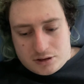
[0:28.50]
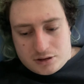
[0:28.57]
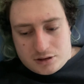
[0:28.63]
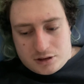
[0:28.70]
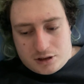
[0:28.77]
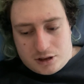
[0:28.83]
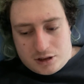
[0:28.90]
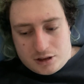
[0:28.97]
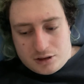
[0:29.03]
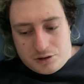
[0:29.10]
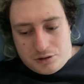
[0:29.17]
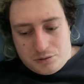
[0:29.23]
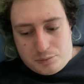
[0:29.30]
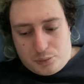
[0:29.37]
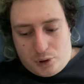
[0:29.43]
uh,
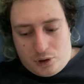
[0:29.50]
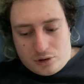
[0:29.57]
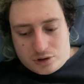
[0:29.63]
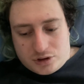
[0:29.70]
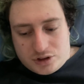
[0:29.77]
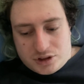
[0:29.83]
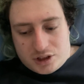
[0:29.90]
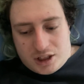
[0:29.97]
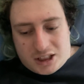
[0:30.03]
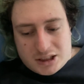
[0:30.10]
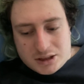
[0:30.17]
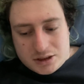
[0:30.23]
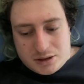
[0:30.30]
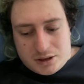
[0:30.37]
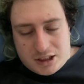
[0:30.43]
unboxed. That
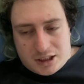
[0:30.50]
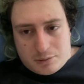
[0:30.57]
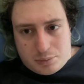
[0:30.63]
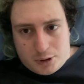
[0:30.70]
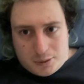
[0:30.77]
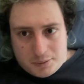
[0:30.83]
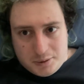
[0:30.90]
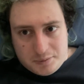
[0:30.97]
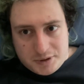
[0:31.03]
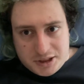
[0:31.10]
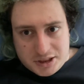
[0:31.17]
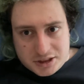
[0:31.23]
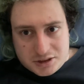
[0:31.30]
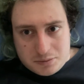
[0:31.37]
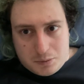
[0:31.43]
that'll probably be
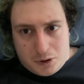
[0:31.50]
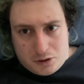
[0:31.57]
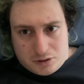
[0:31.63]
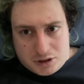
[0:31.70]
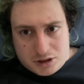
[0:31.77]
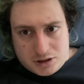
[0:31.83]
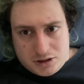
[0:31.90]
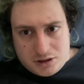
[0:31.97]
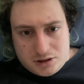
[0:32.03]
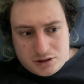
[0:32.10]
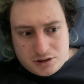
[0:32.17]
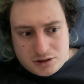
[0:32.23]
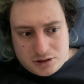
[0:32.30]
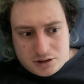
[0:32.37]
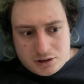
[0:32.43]
here tomorrow.
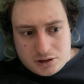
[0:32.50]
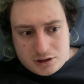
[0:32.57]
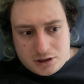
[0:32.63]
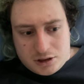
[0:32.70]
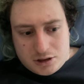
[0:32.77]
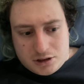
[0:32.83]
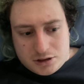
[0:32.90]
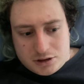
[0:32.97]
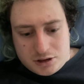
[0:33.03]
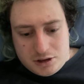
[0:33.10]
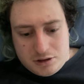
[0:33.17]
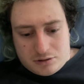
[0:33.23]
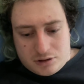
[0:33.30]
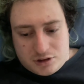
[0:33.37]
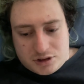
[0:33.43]
So
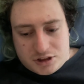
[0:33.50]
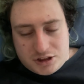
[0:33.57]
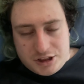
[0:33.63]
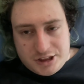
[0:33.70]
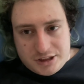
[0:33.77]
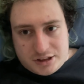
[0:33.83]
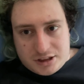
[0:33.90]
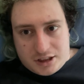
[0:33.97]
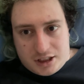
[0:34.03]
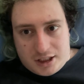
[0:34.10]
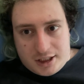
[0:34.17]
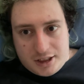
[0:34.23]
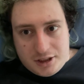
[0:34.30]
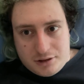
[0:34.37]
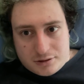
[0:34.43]
you've got Sneak
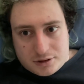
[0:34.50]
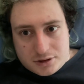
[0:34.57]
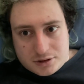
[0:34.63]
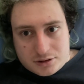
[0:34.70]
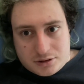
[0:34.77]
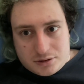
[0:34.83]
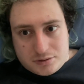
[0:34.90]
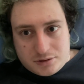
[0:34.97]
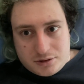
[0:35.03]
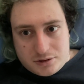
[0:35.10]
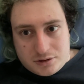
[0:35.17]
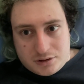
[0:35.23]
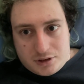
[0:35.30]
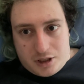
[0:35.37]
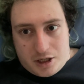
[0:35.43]
today. You
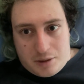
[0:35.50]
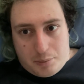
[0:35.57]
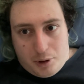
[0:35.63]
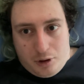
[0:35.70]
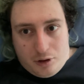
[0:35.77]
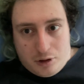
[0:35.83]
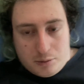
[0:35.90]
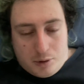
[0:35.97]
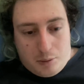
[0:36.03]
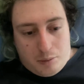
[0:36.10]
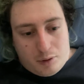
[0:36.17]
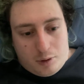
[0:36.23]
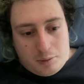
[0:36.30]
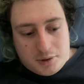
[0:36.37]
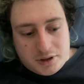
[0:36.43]
got uh, Pokemon
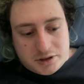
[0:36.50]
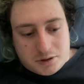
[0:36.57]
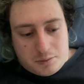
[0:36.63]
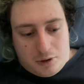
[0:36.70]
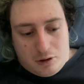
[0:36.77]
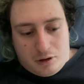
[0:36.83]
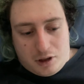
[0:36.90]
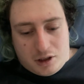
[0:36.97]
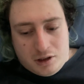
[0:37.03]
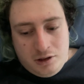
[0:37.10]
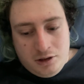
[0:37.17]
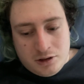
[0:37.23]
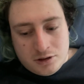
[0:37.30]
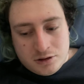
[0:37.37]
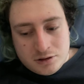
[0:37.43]
probably tomorrow,
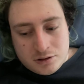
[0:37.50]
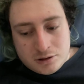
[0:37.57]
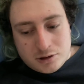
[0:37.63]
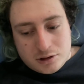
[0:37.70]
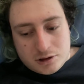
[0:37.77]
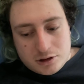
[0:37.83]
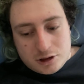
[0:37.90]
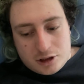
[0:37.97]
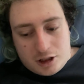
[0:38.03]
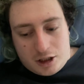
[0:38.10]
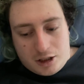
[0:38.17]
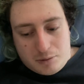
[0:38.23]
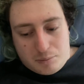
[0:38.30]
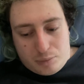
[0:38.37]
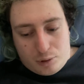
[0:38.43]

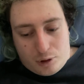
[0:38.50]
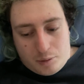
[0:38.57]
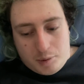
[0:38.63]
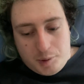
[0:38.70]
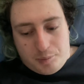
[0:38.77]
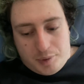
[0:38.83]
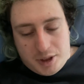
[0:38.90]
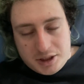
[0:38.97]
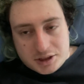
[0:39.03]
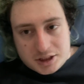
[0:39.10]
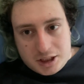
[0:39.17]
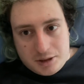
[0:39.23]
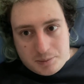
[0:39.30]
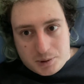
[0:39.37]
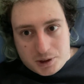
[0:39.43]
and probably Beat
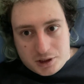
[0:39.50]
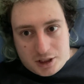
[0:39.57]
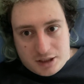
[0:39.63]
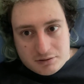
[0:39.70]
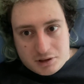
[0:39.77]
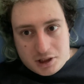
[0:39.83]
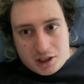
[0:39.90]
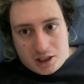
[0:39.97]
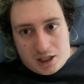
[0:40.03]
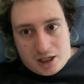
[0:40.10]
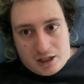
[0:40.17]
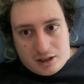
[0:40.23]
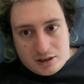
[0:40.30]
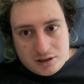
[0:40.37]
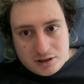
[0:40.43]
Saber after that,